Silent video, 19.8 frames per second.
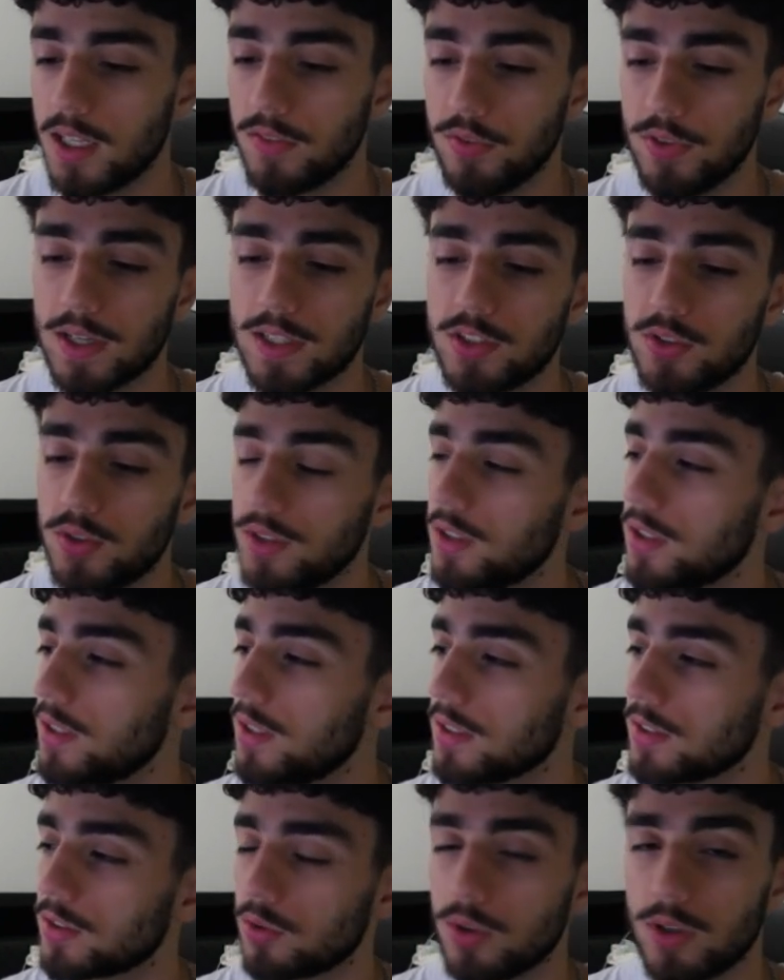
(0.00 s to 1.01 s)
if you guys are in the
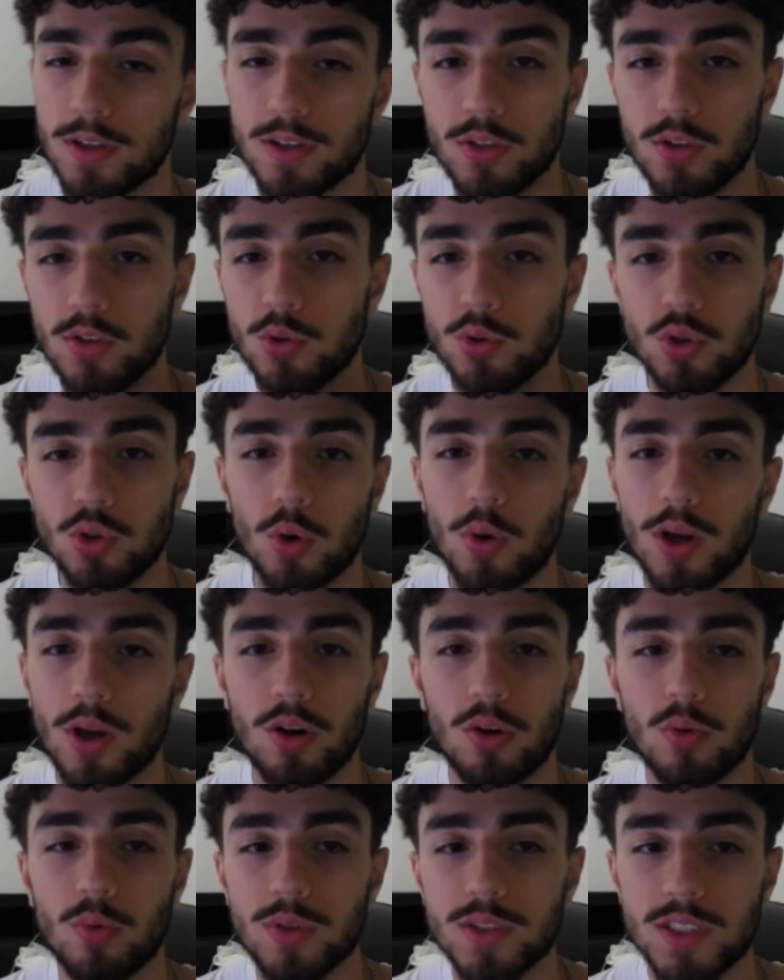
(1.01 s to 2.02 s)
Discord, you know
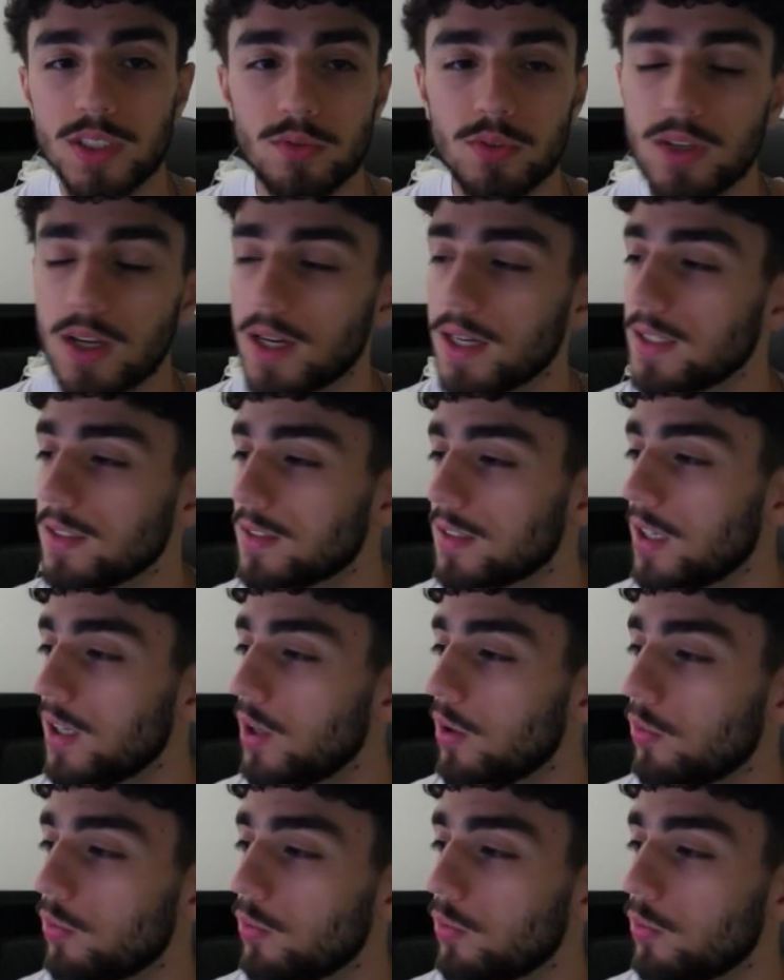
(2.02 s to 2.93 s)
I always give you guys